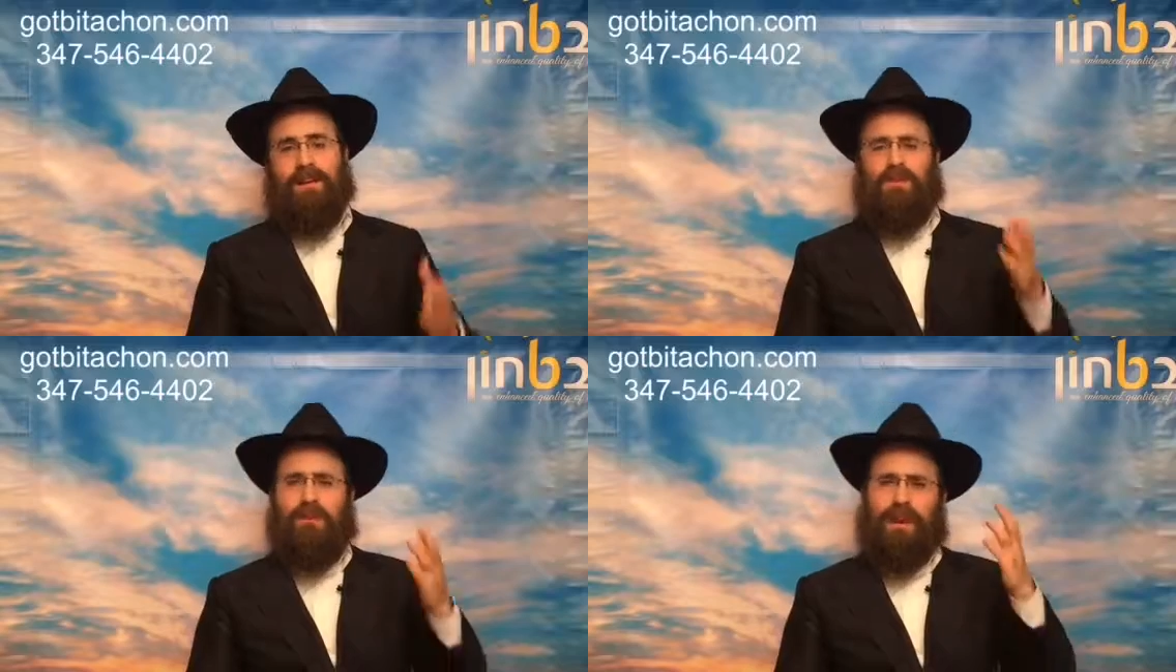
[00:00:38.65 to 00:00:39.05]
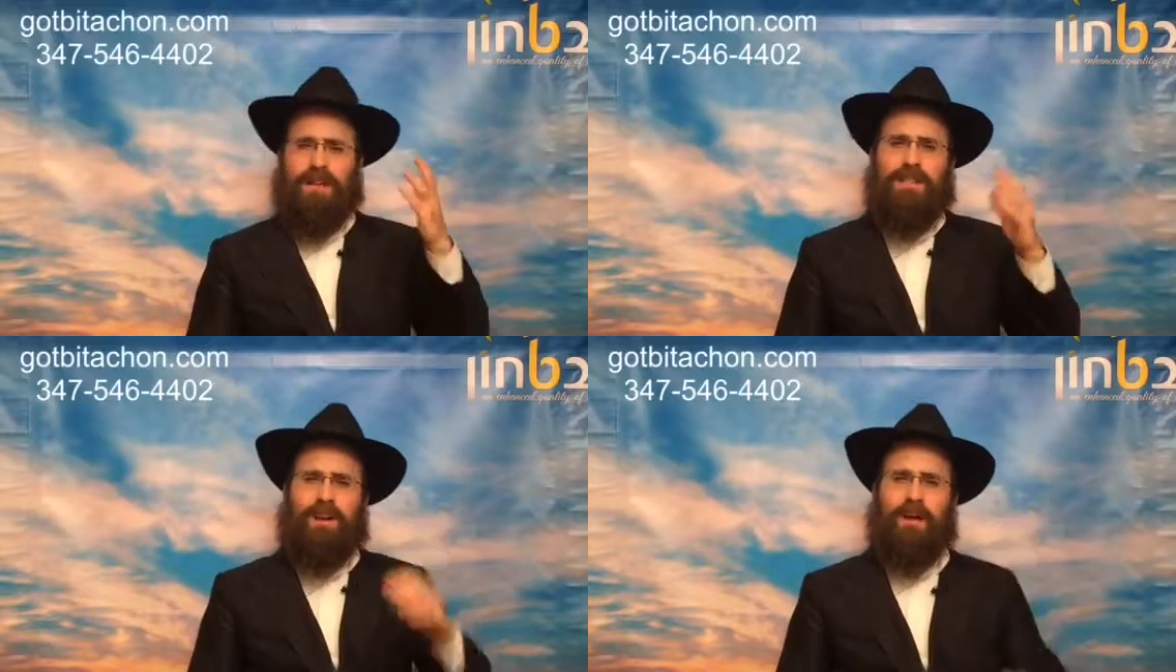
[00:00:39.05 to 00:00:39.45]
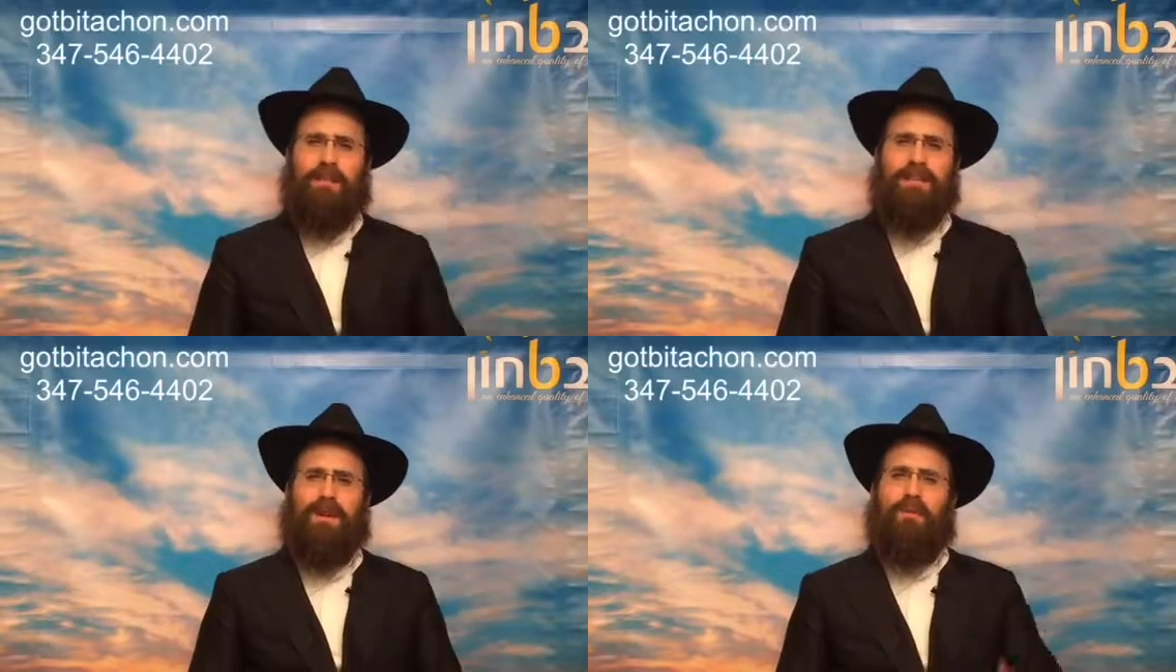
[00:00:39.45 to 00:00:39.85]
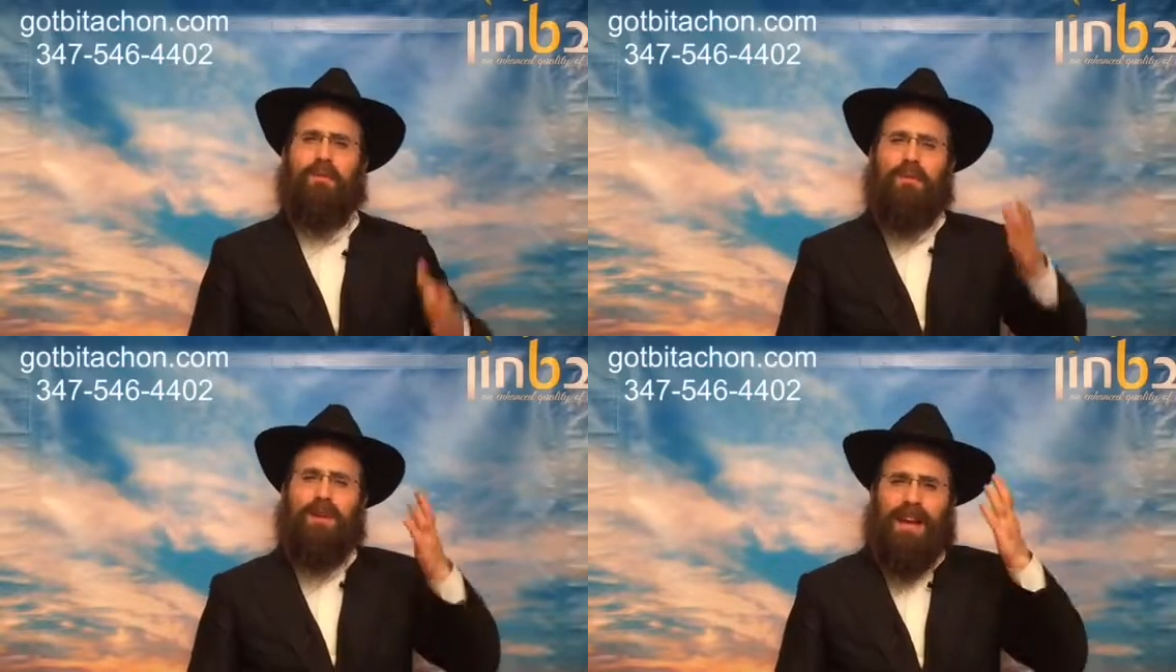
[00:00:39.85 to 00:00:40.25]
So Rashi comments that it
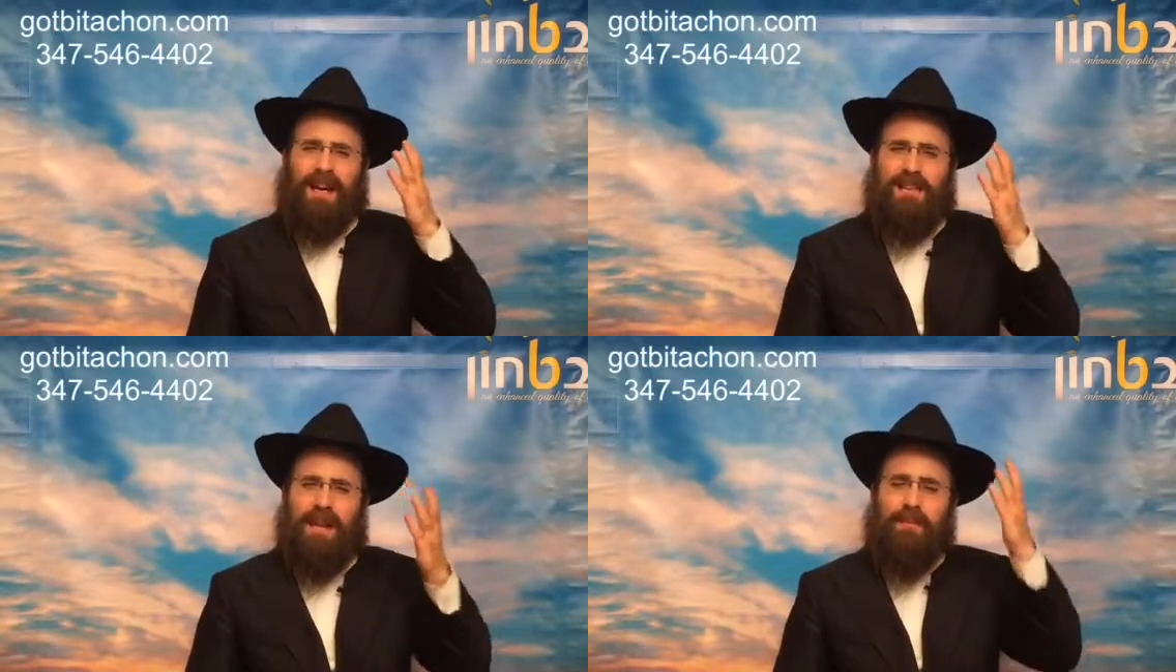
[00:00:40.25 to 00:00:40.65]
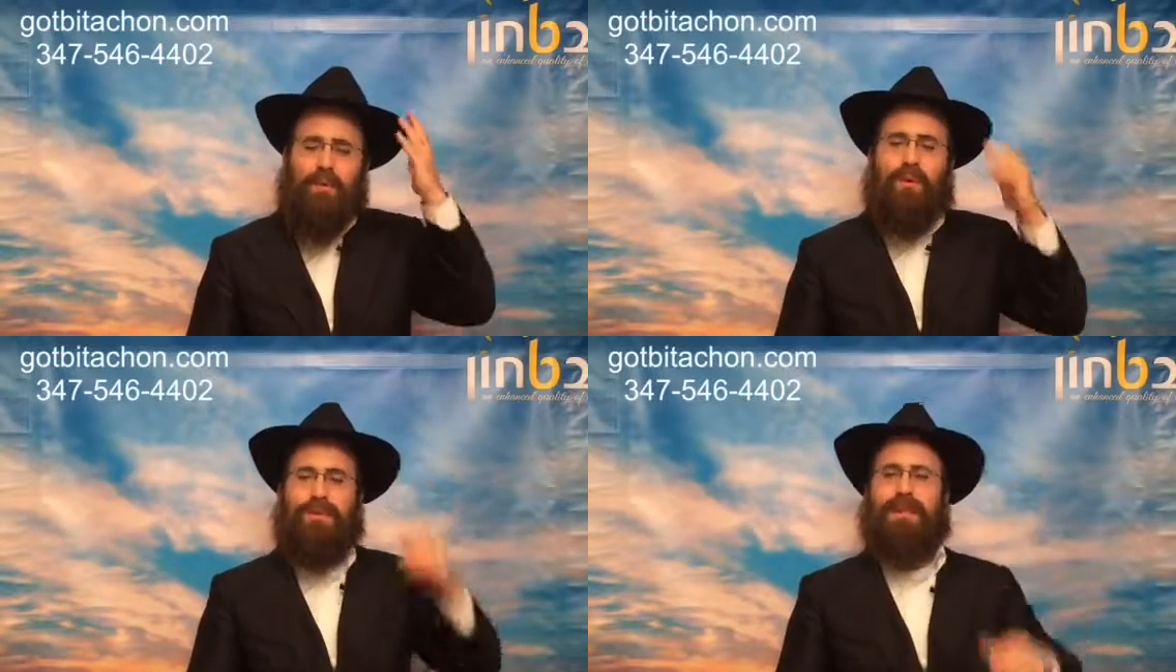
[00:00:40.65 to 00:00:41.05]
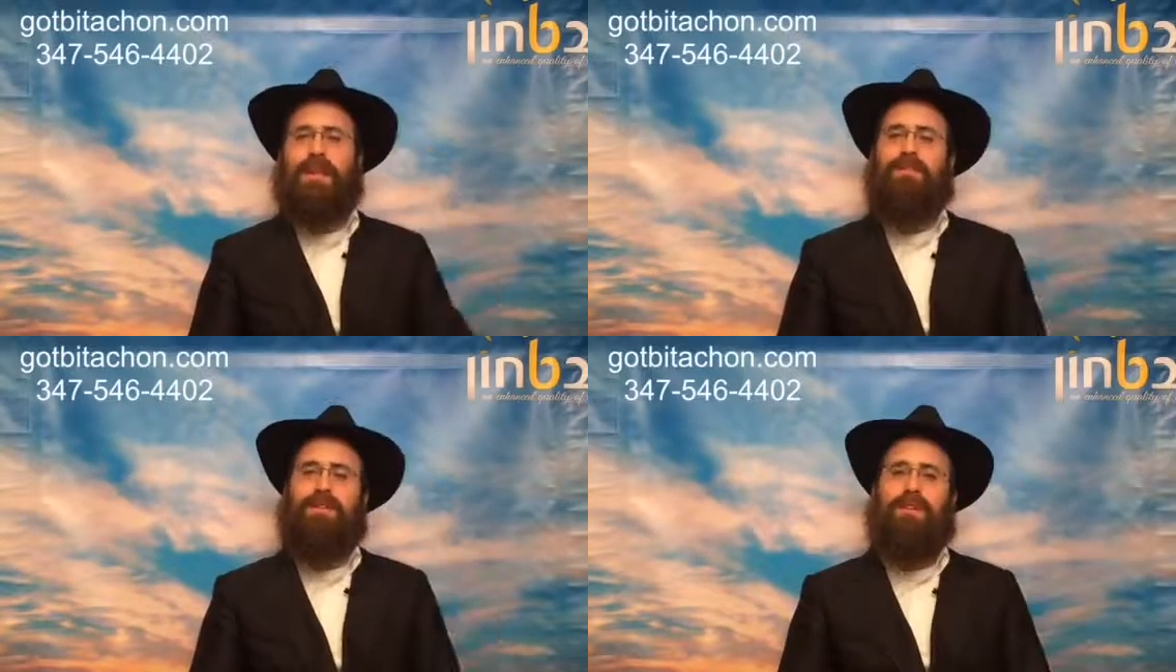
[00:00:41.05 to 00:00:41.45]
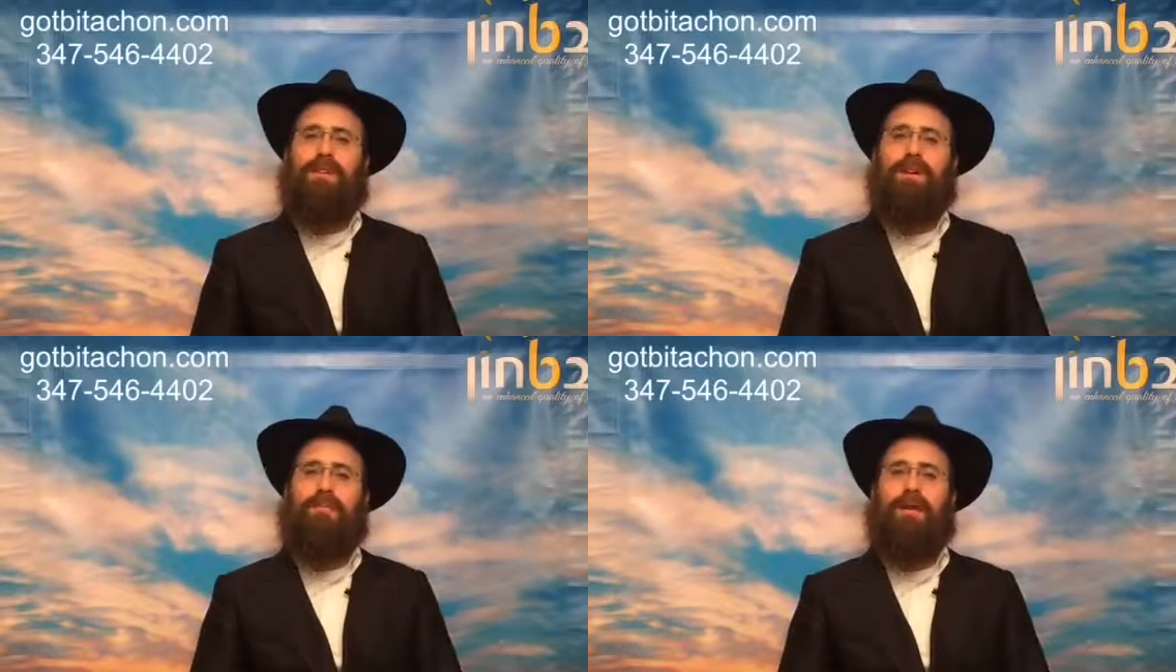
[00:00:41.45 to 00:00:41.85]
was really Hashem who was saying,
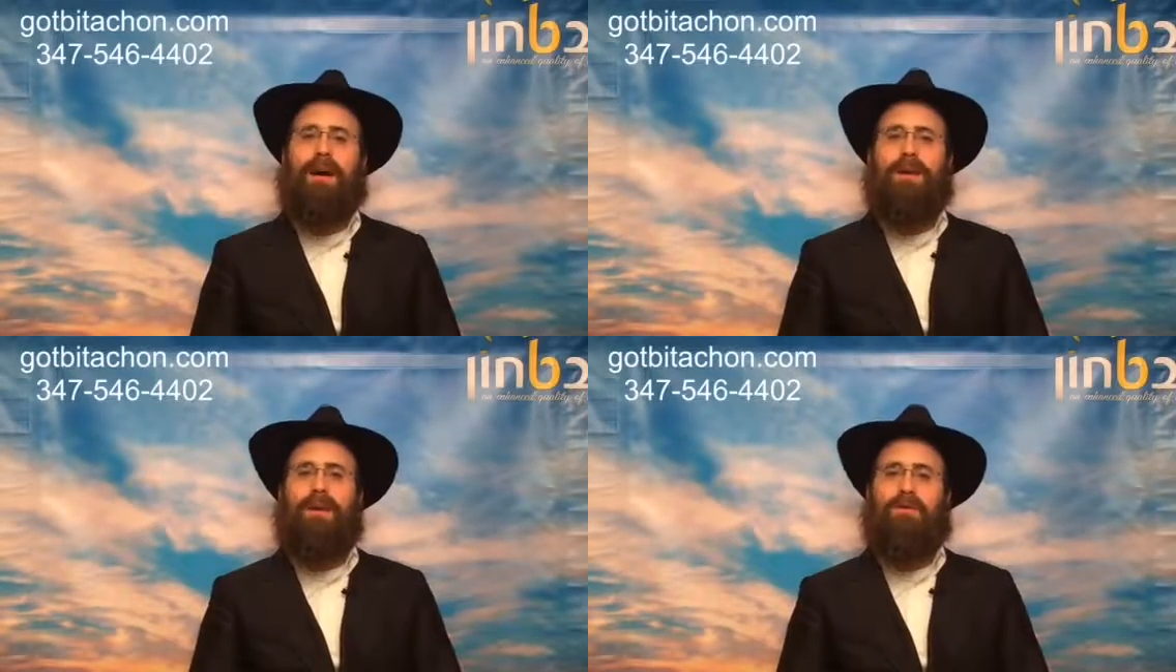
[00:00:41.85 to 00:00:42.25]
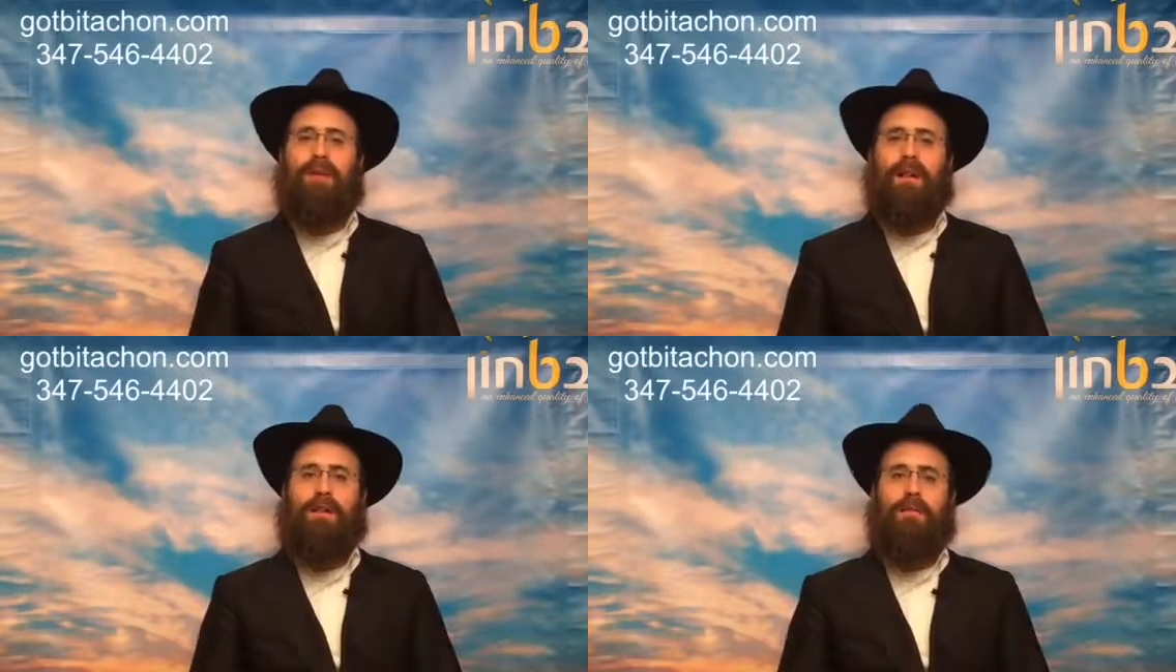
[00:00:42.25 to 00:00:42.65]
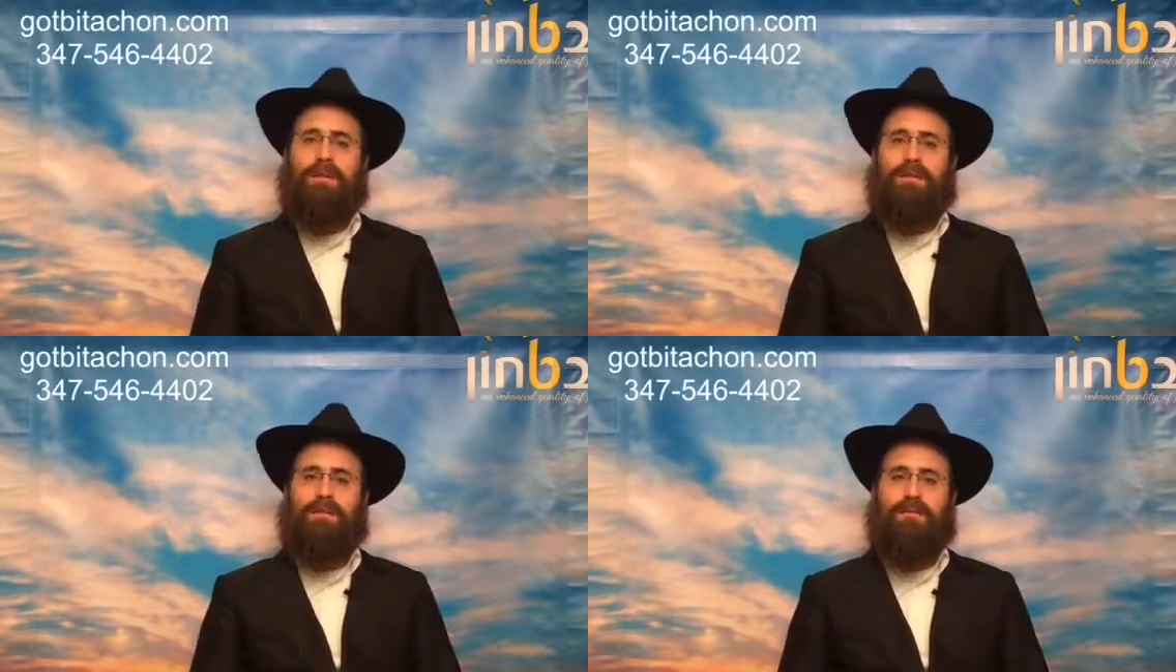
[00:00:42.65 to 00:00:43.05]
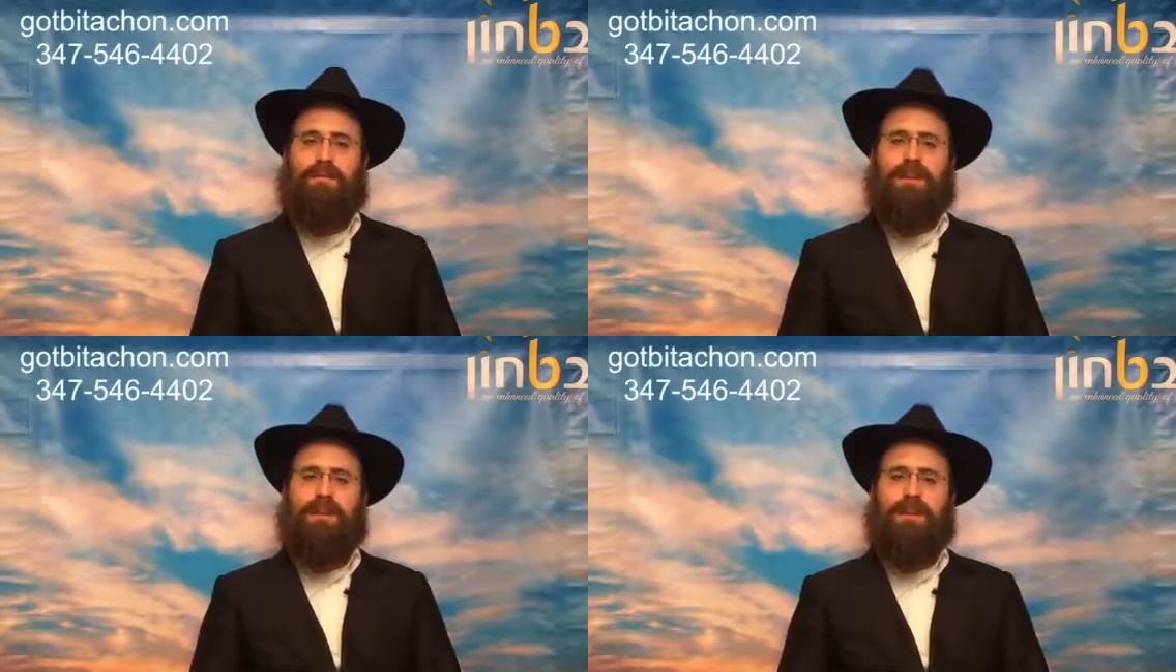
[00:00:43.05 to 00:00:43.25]
"V'nireh ma yiyu chalei Yosef."